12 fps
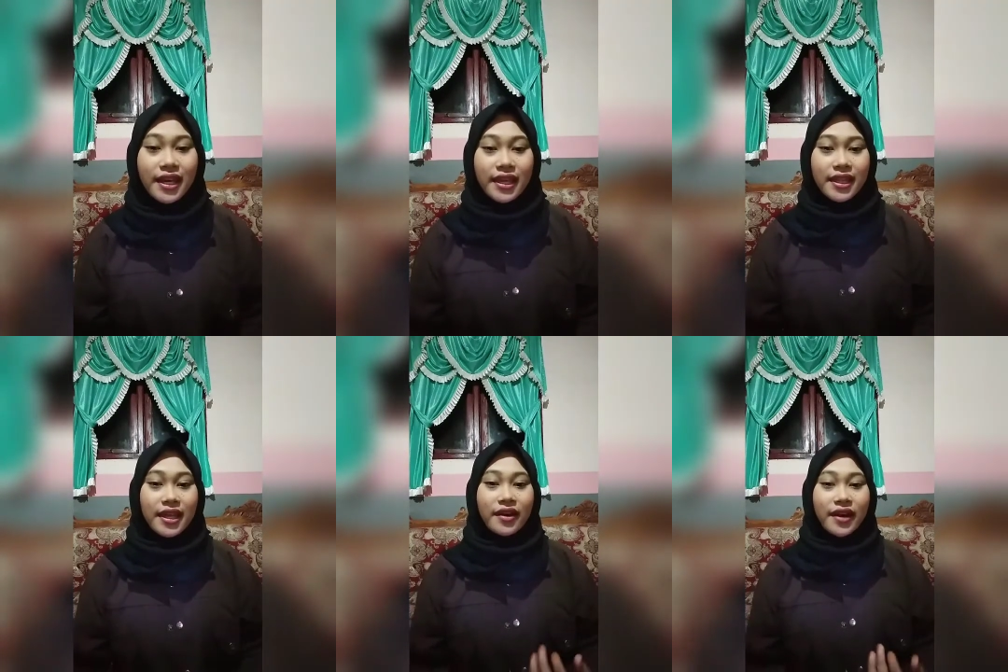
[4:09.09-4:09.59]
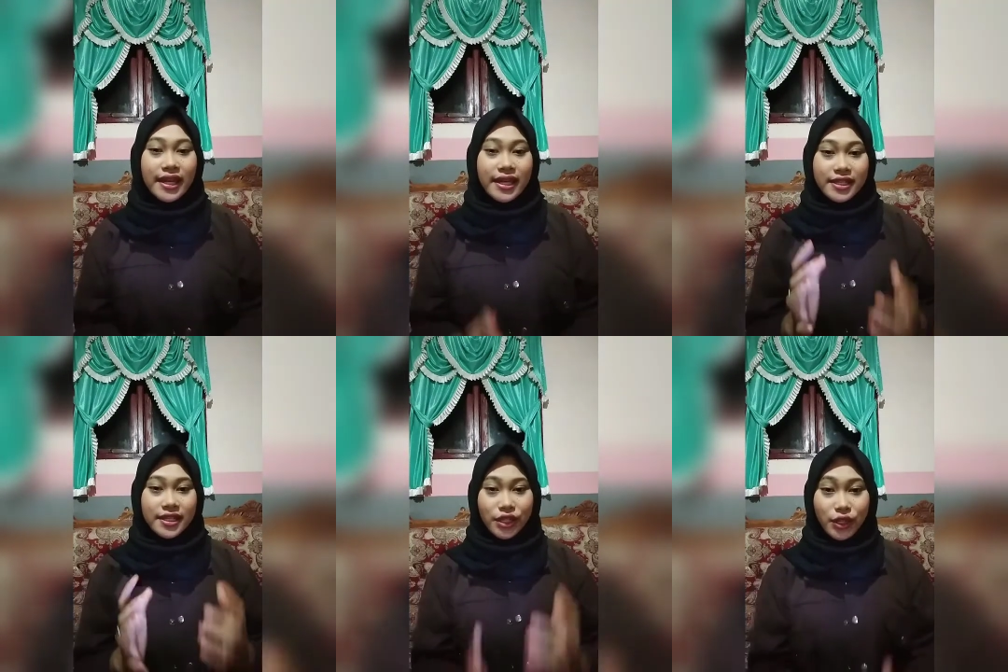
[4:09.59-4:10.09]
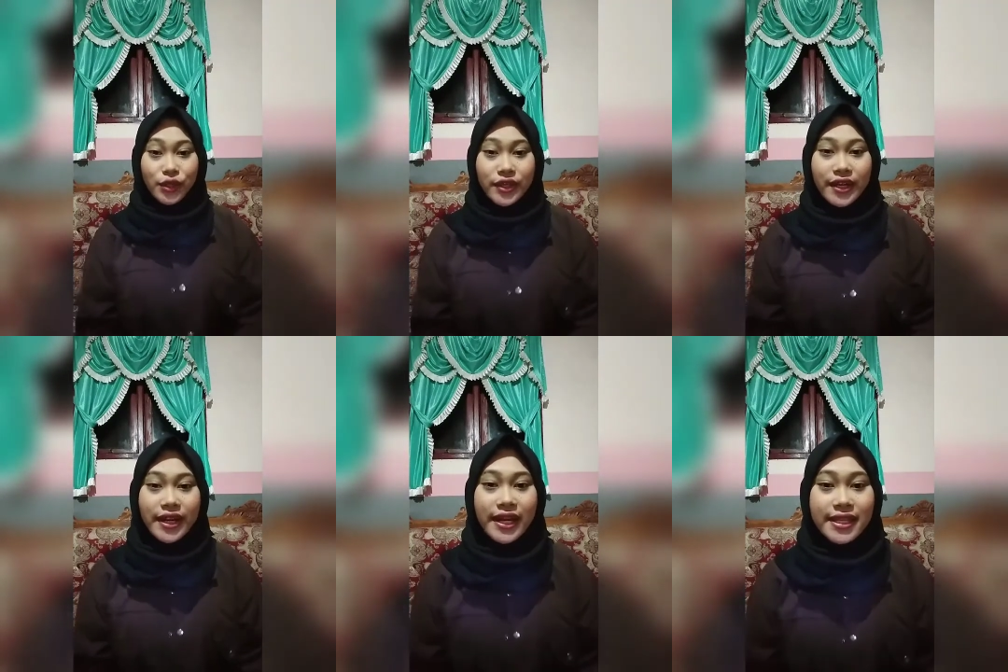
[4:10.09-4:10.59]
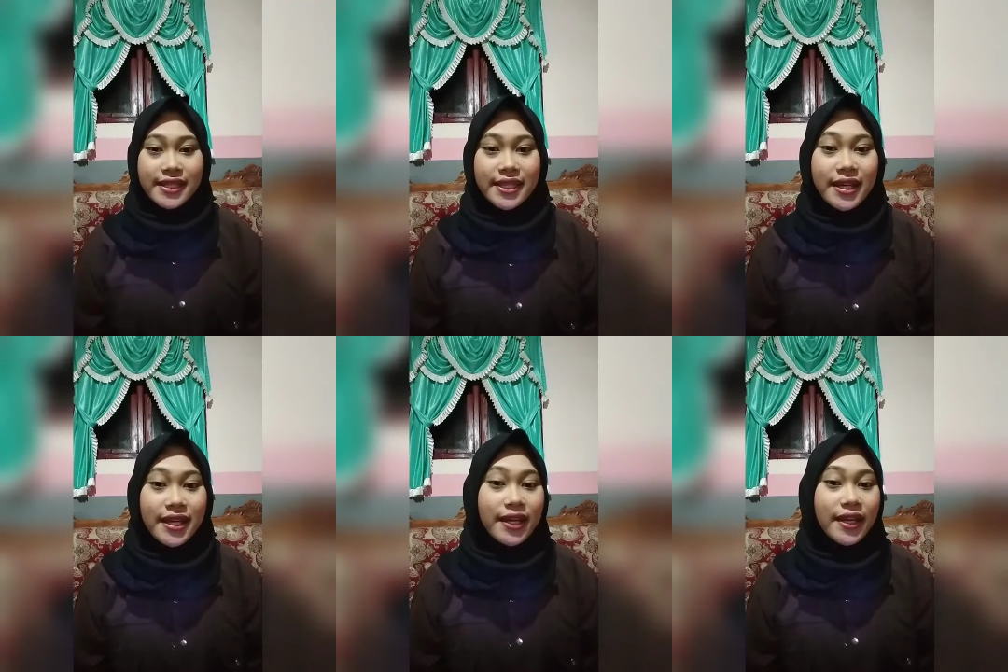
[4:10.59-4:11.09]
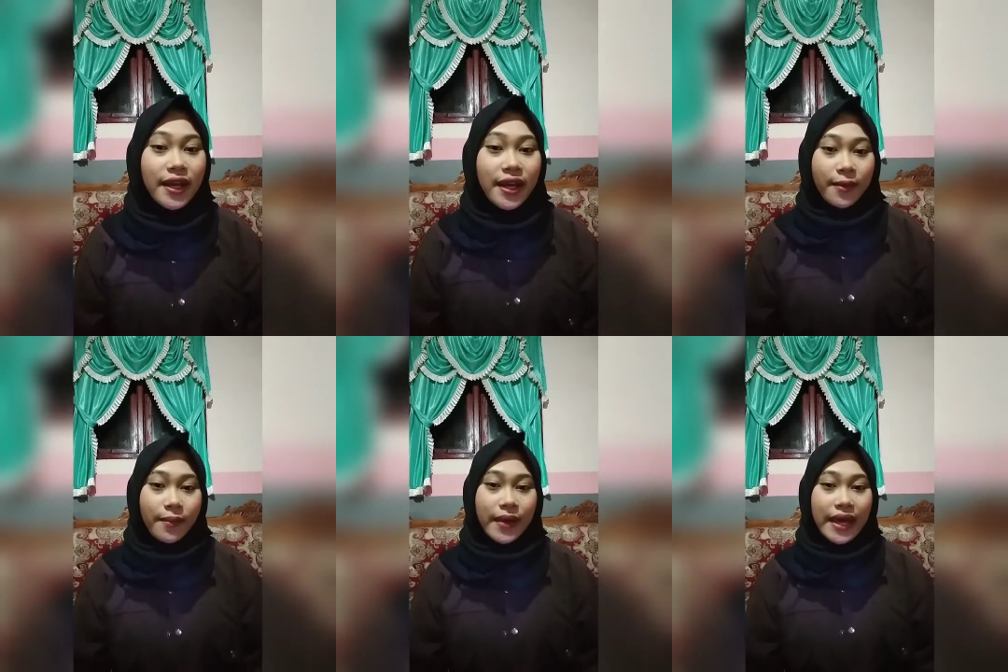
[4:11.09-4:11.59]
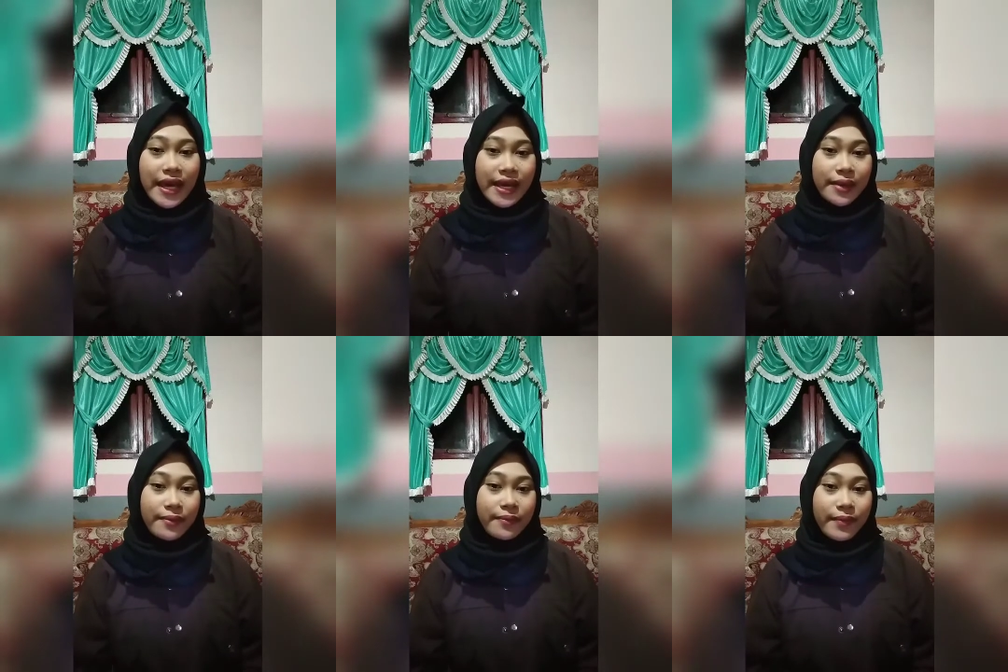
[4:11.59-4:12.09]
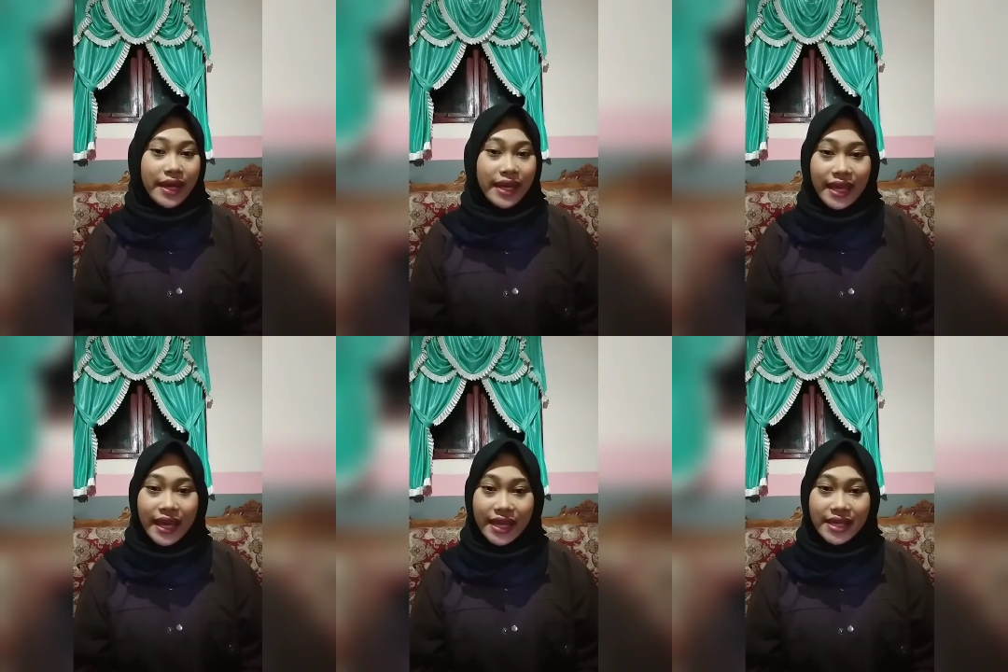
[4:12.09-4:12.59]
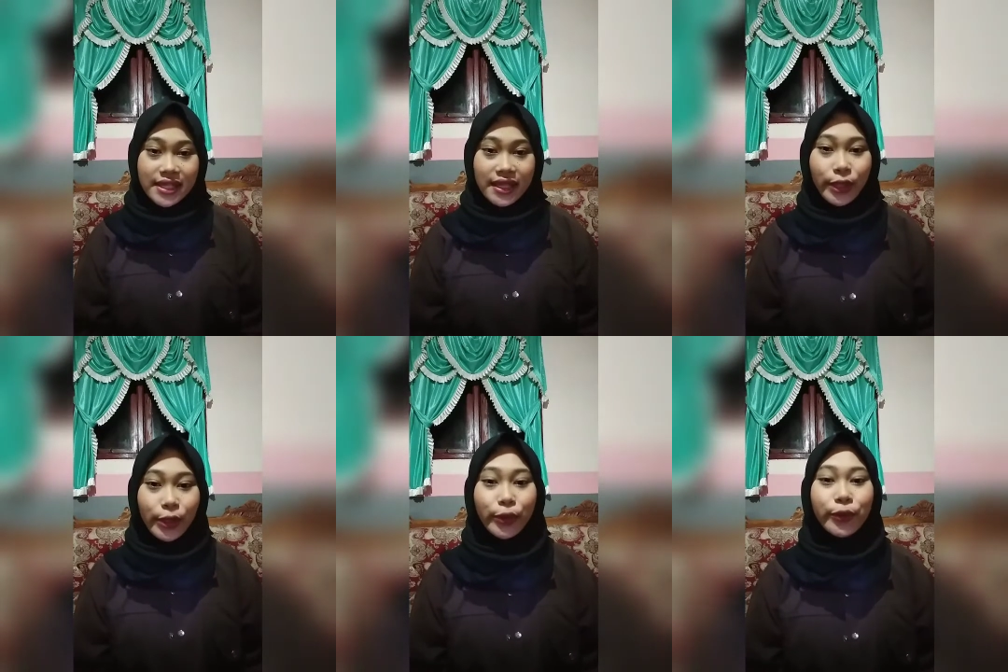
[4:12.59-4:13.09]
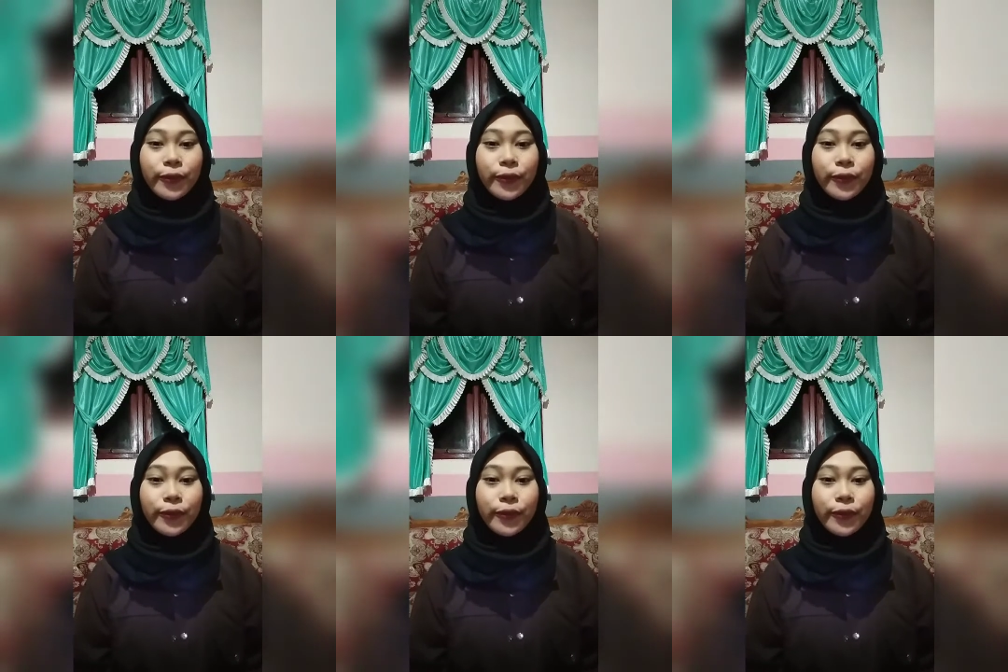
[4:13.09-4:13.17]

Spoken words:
There is New Direction by Maya Angelou.